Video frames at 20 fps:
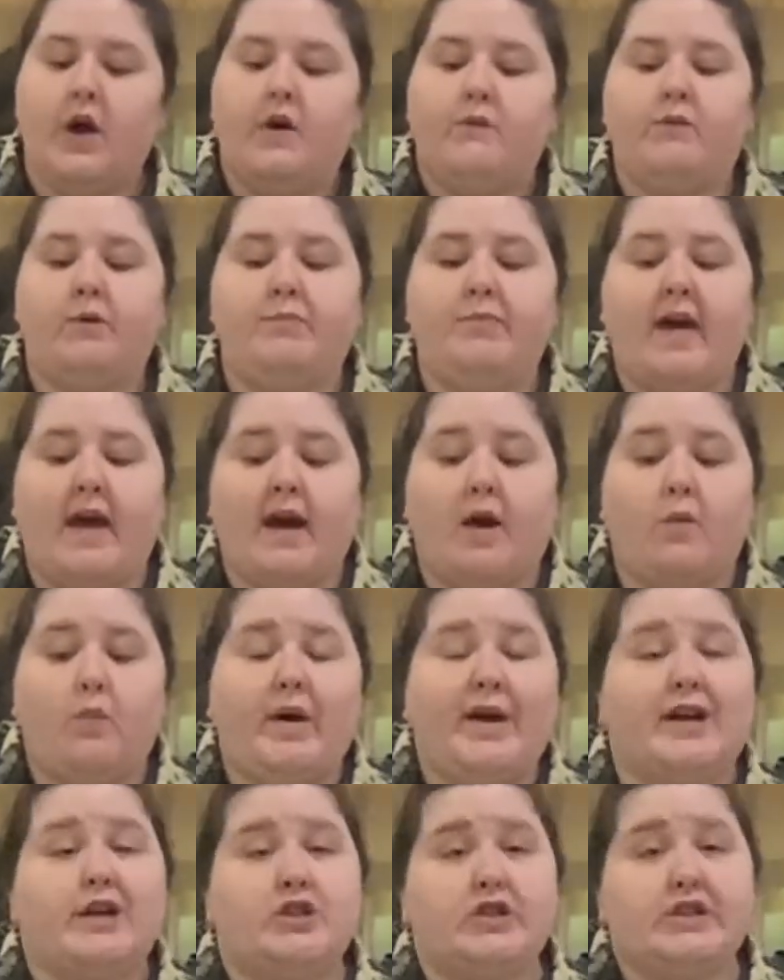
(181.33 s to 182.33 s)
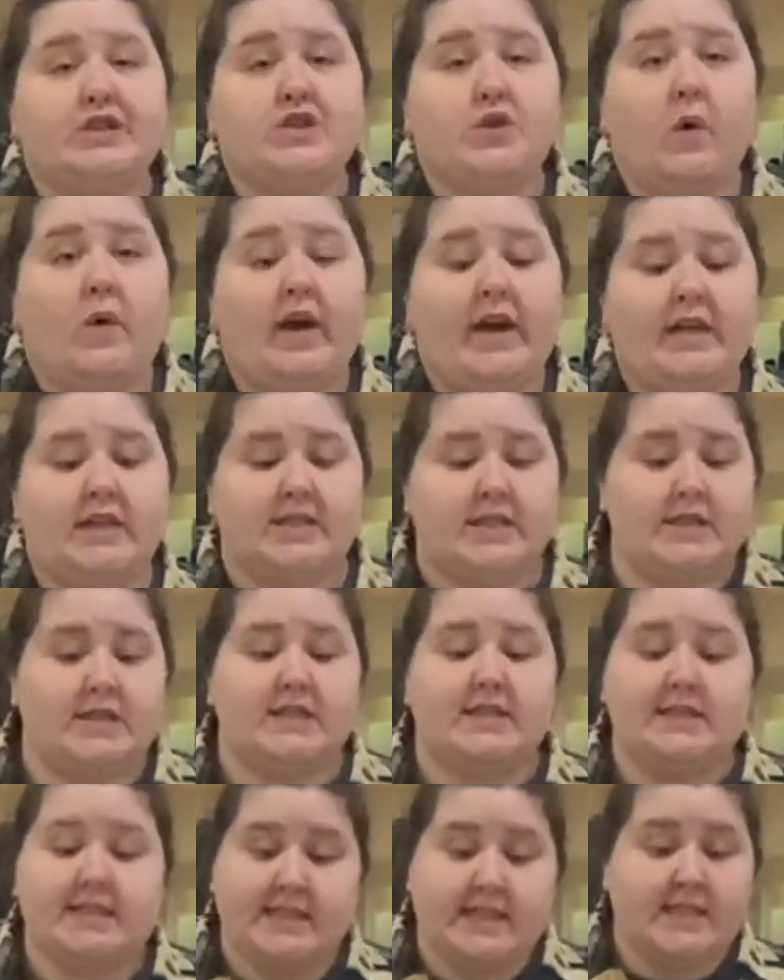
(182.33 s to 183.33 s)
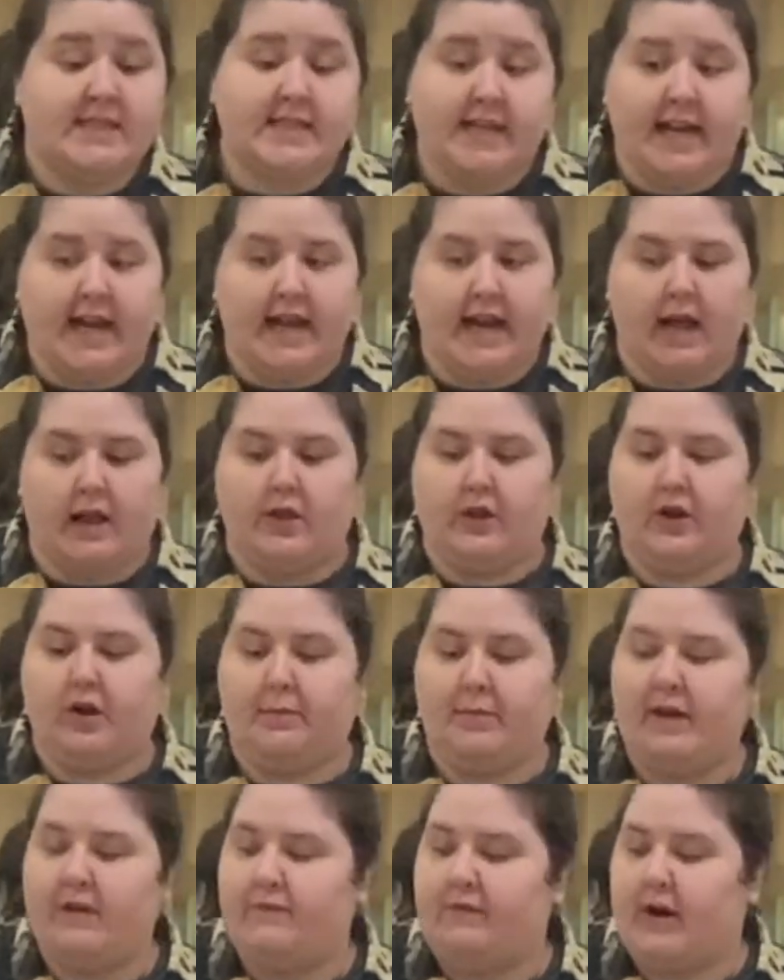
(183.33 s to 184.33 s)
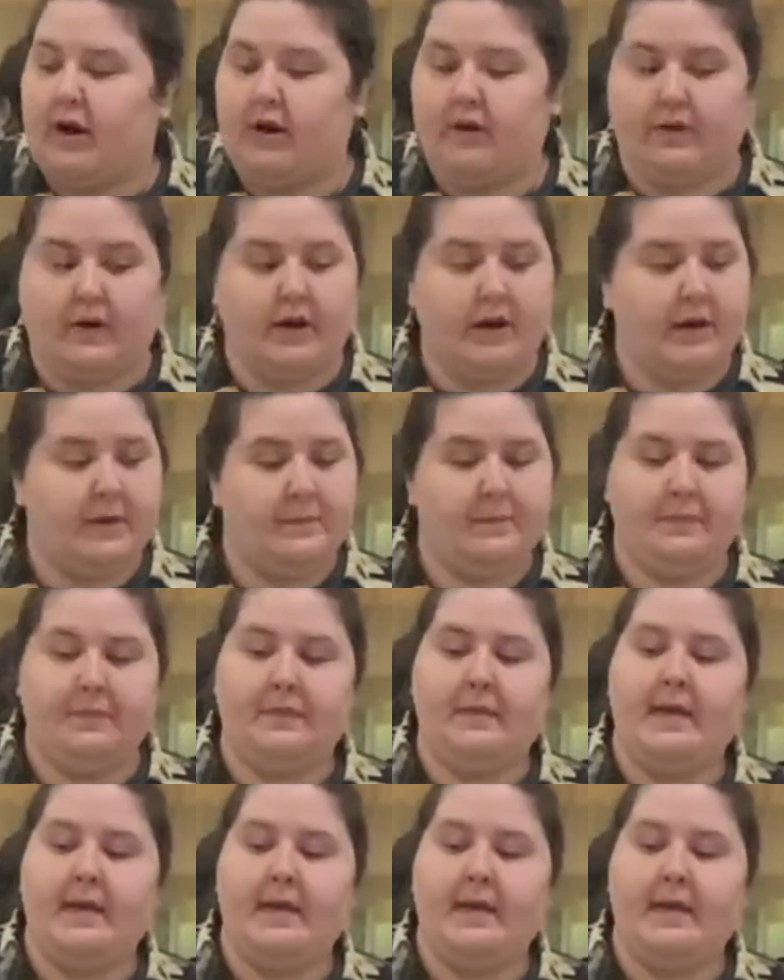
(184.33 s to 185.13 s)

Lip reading: From there, we are just going to season it a little bit further.